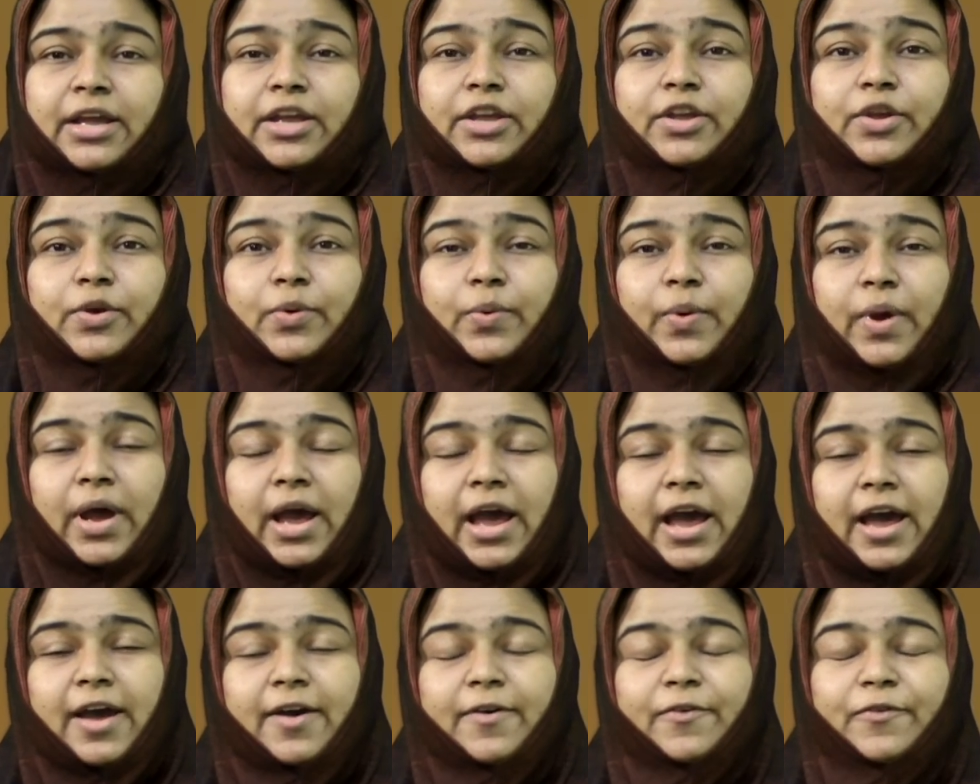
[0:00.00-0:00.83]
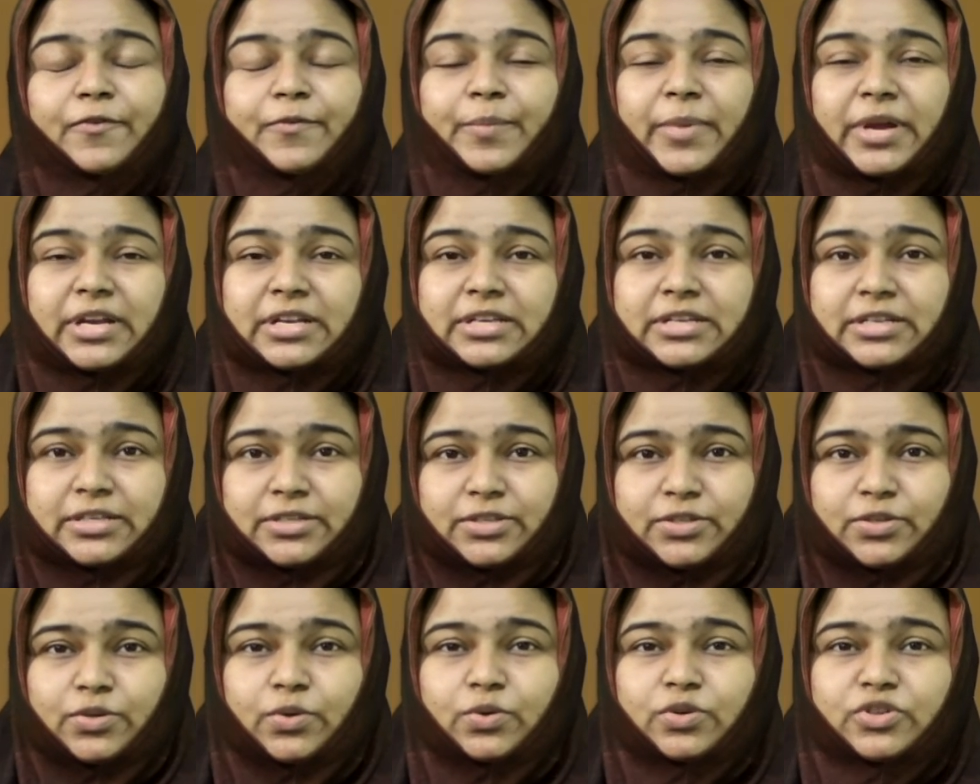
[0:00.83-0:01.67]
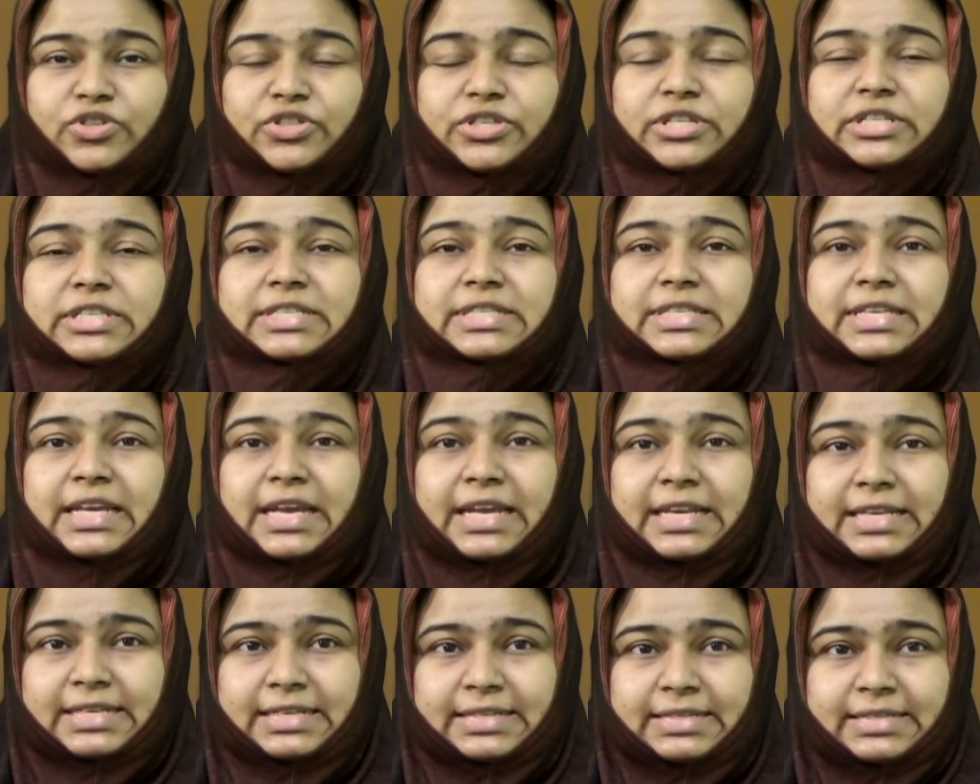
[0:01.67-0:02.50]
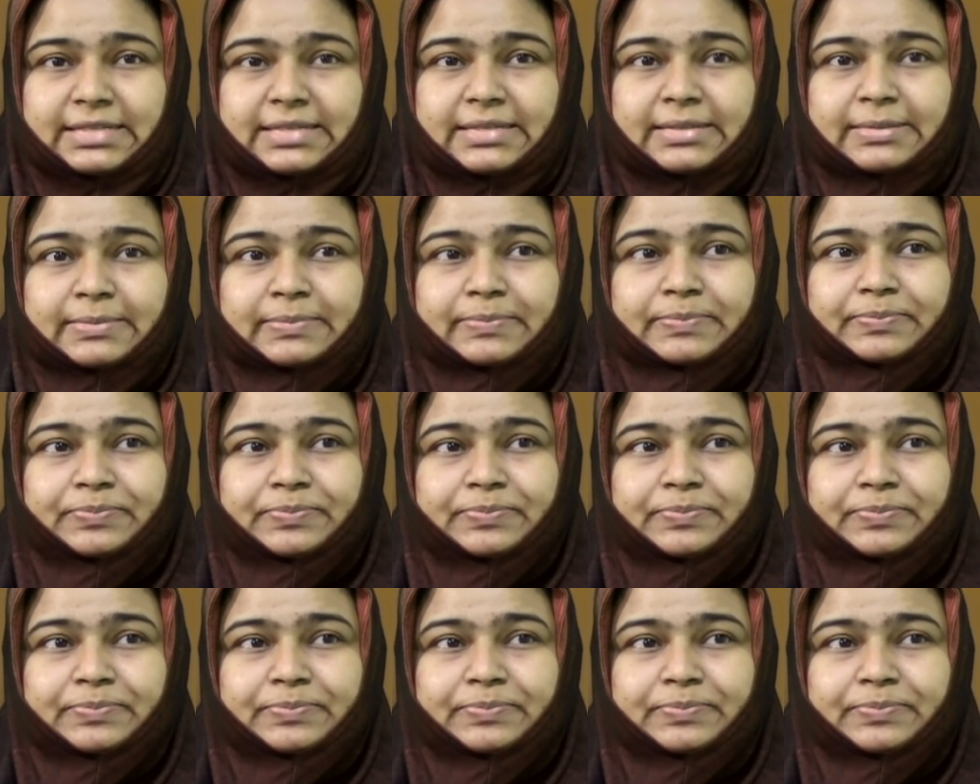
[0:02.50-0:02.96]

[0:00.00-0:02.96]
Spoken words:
you have better social status.